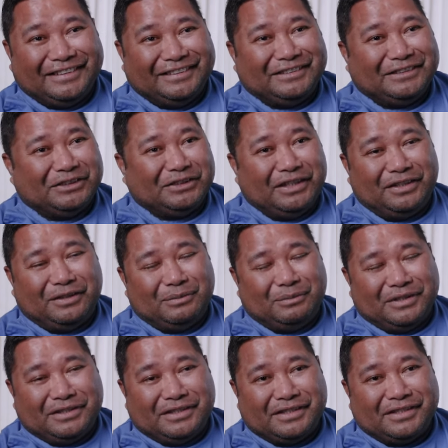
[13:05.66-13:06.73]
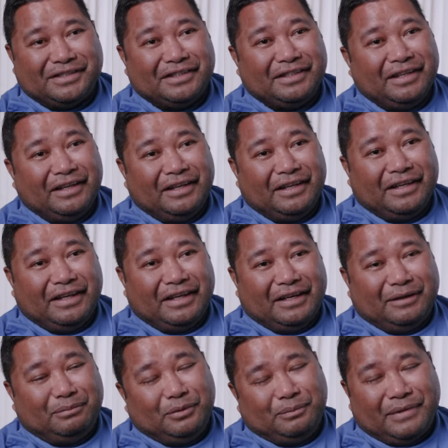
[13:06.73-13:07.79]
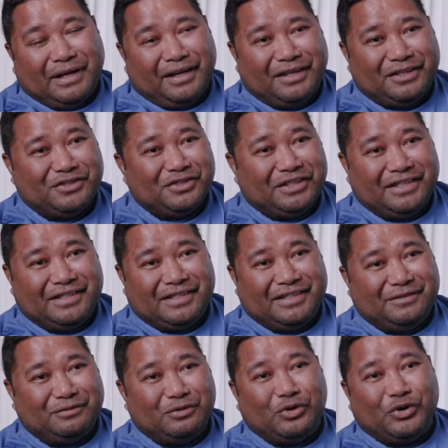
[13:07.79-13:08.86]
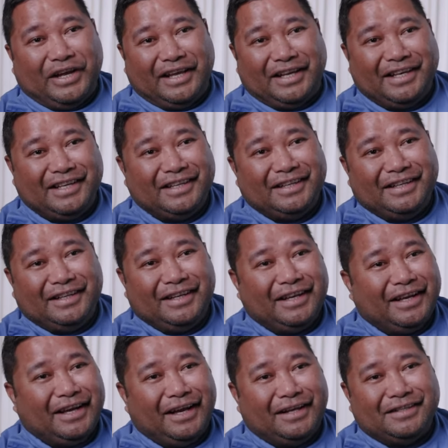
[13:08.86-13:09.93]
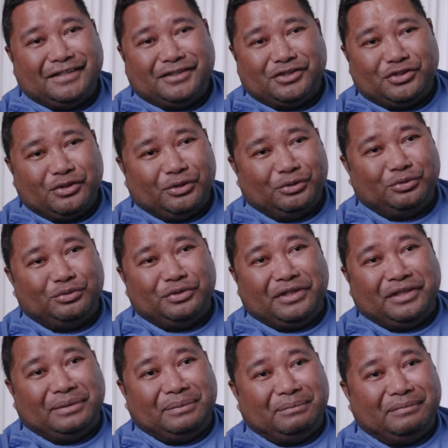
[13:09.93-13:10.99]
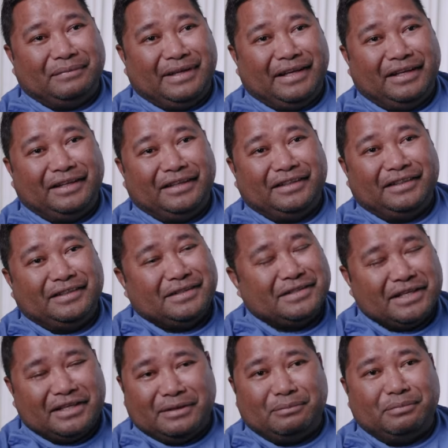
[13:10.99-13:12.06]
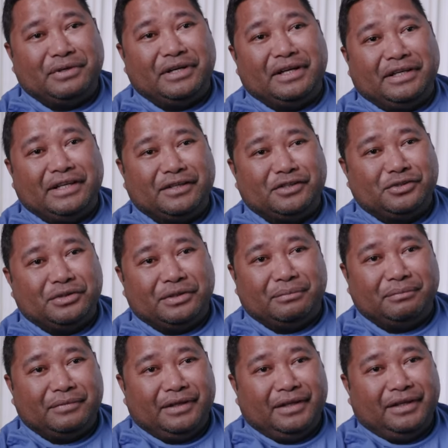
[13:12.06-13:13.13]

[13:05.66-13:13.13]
So I normally just put my hands on his forehead and just talk to him and say a prayer next to him.